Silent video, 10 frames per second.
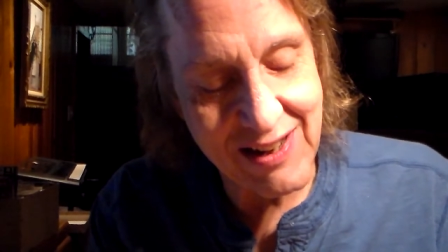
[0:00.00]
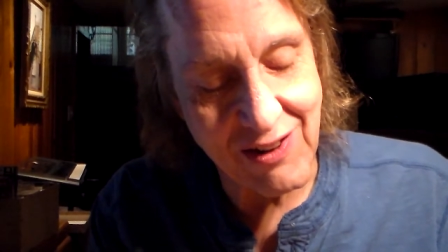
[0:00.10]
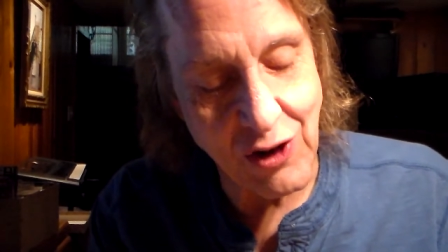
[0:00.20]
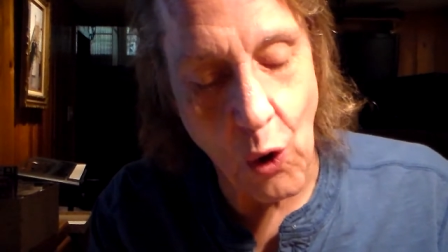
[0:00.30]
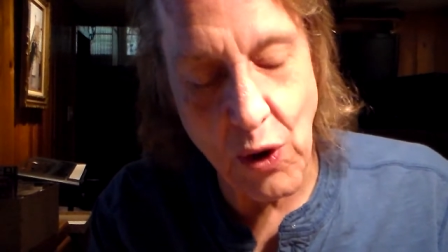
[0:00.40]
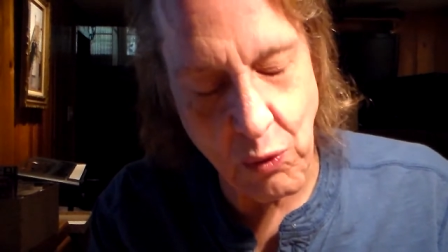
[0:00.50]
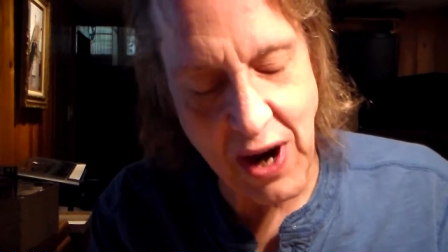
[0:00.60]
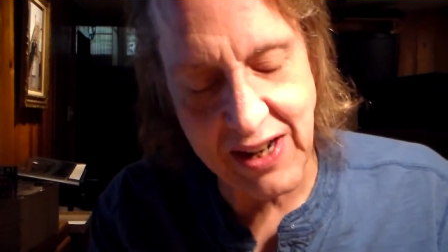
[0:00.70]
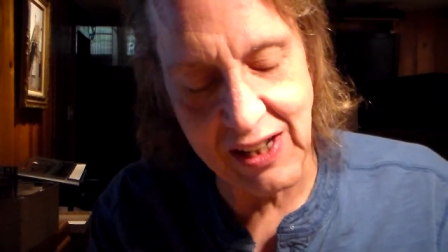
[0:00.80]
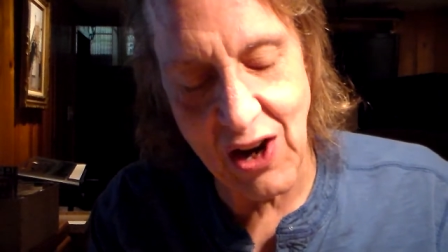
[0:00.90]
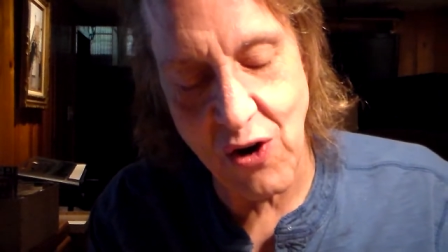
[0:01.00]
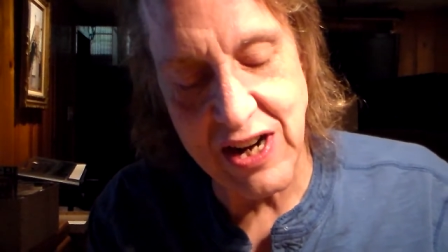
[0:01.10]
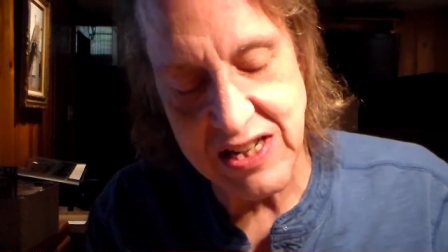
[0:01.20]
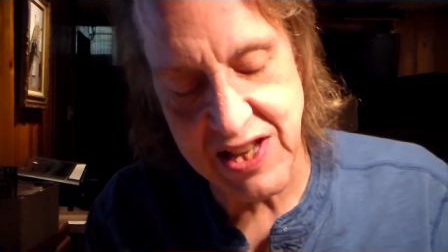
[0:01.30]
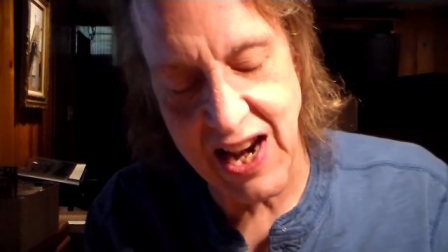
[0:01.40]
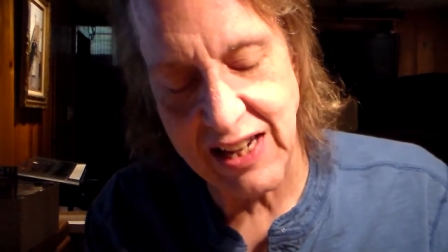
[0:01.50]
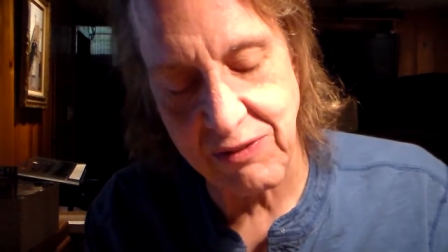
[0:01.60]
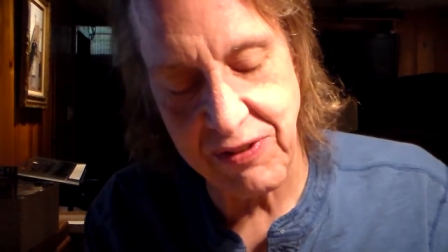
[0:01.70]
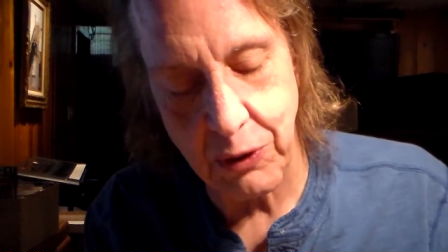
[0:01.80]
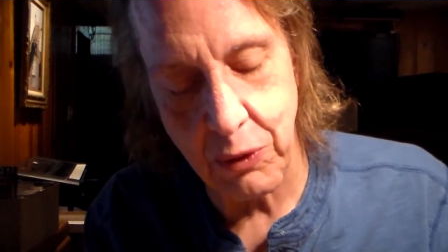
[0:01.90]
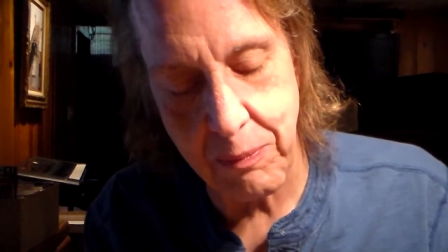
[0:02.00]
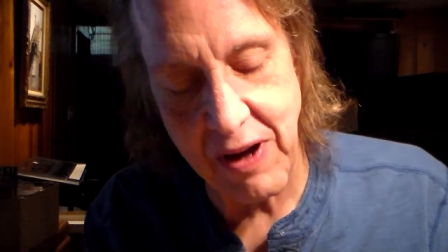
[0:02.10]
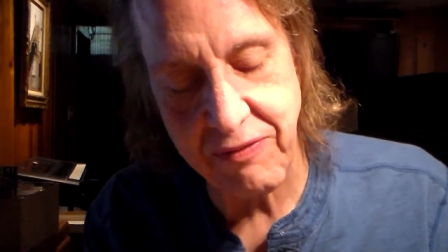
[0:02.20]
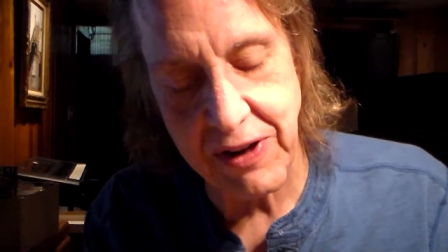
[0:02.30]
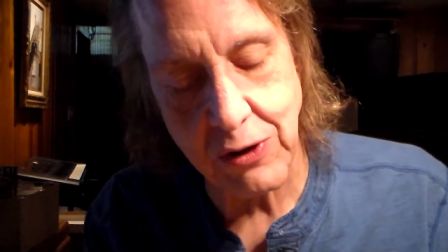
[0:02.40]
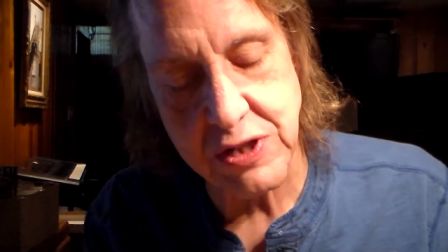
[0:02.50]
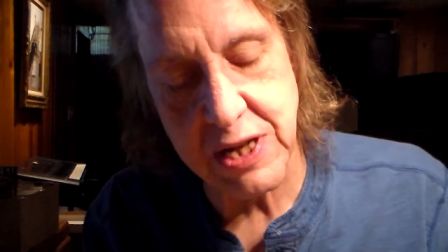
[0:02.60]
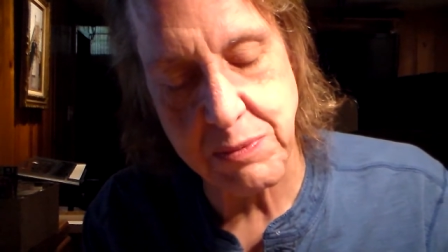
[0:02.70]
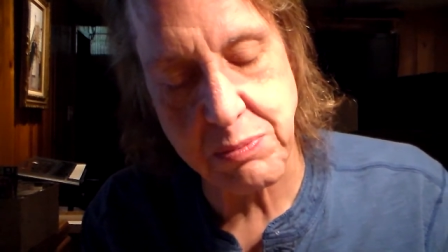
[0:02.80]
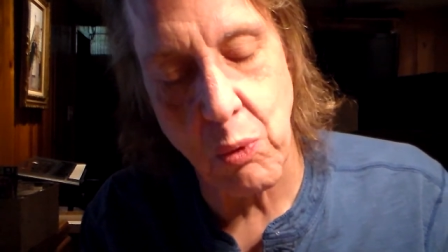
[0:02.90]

no irregularities that I can feel with my fingertips.